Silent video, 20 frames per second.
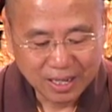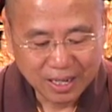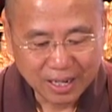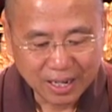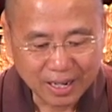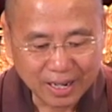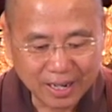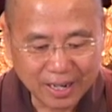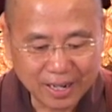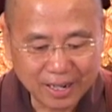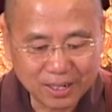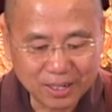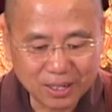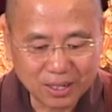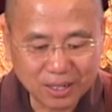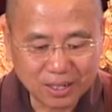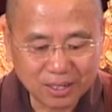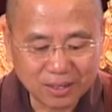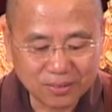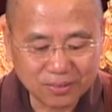
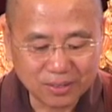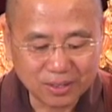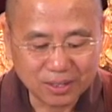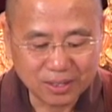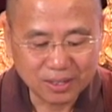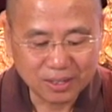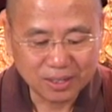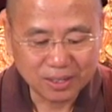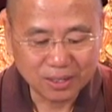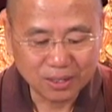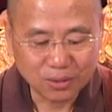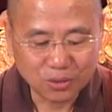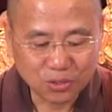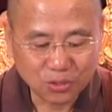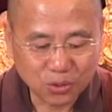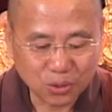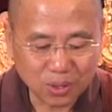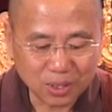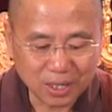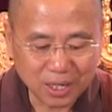And the
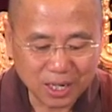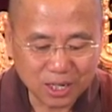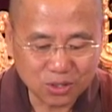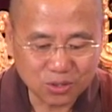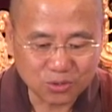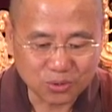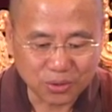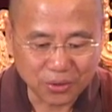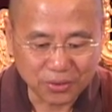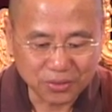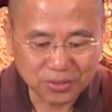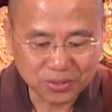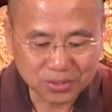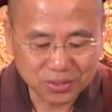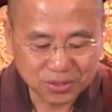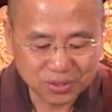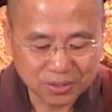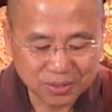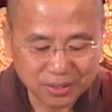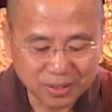third
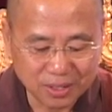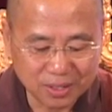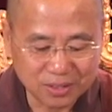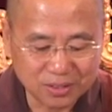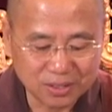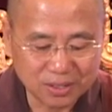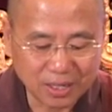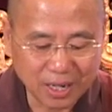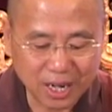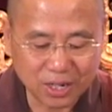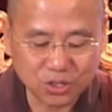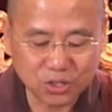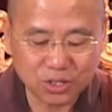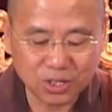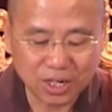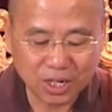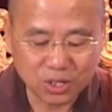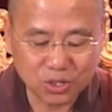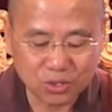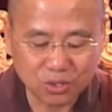hindrance, it's
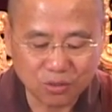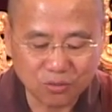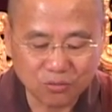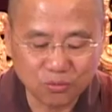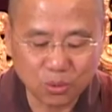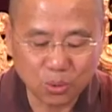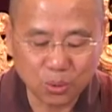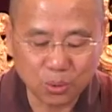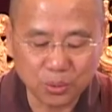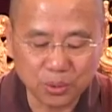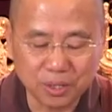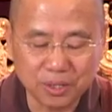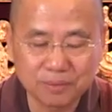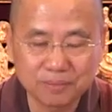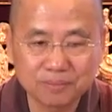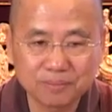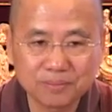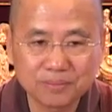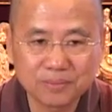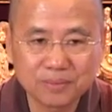agitation and worry.
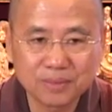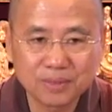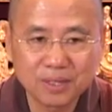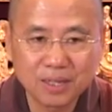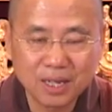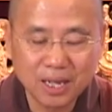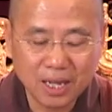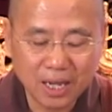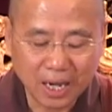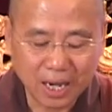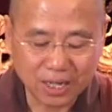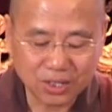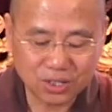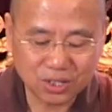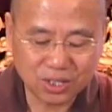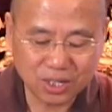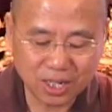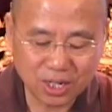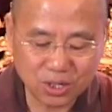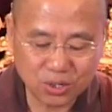
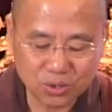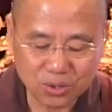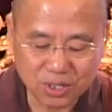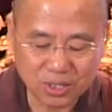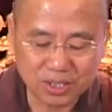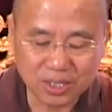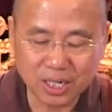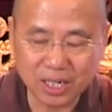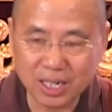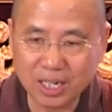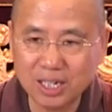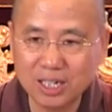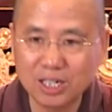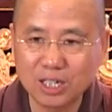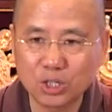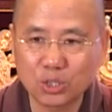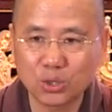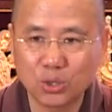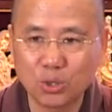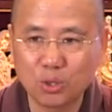Agitation is
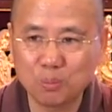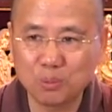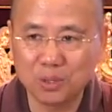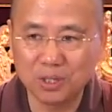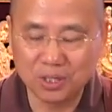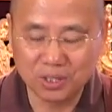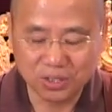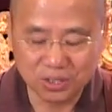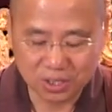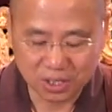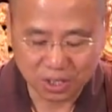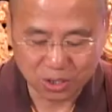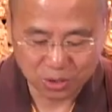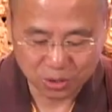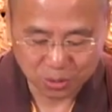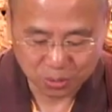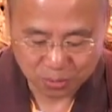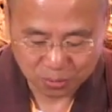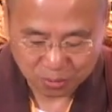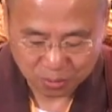inner turbulence in
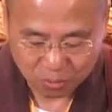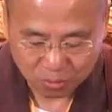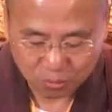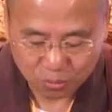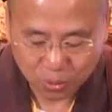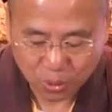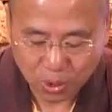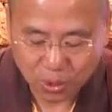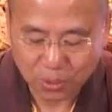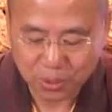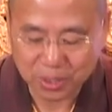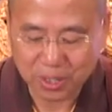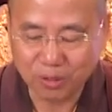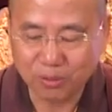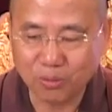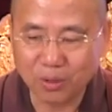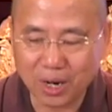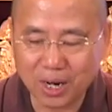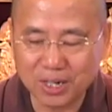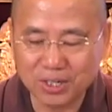you. Worry
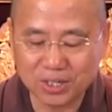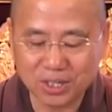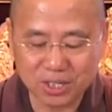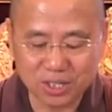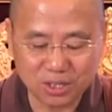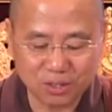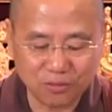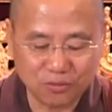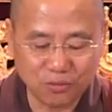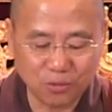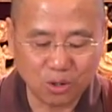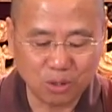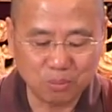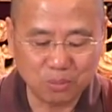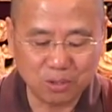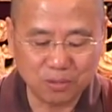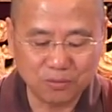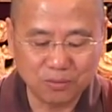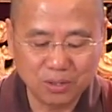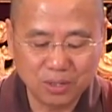arises in the form
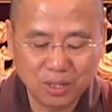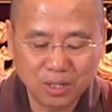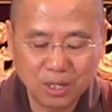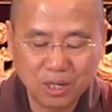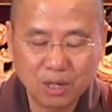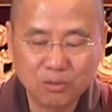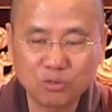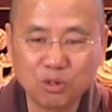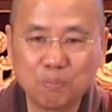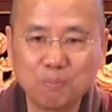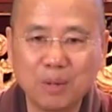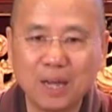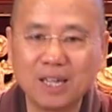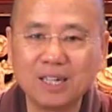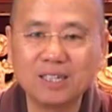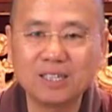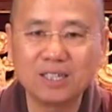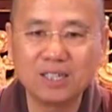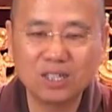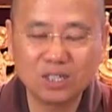of
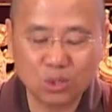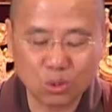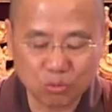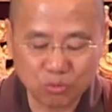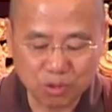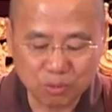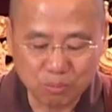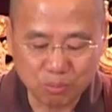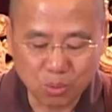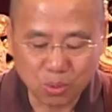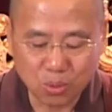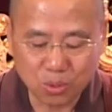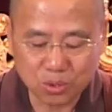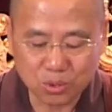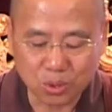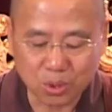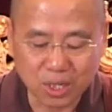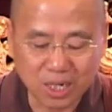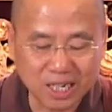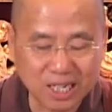repentance or
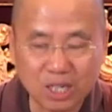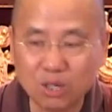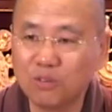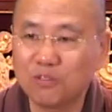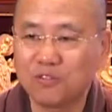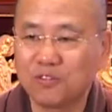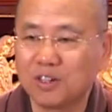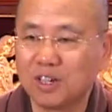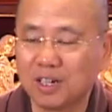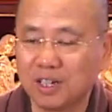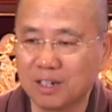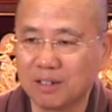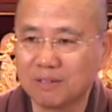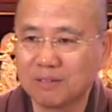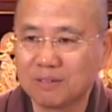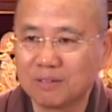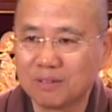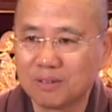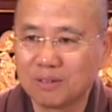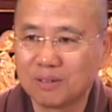remorse or guilt
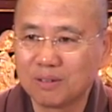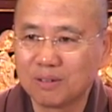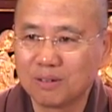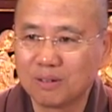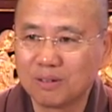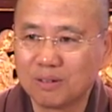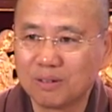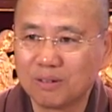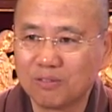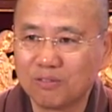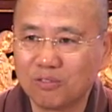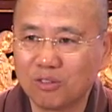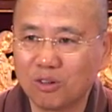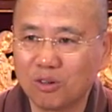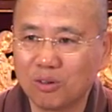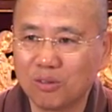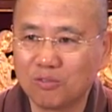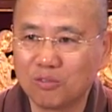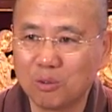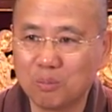feeling
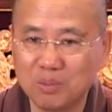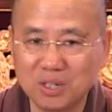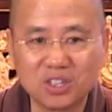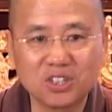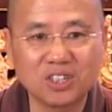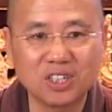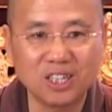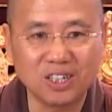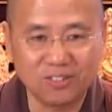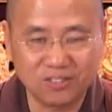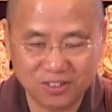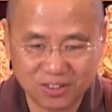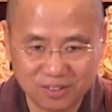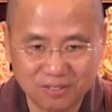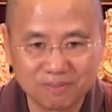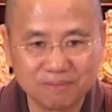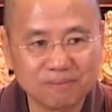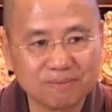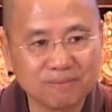for misdeeds.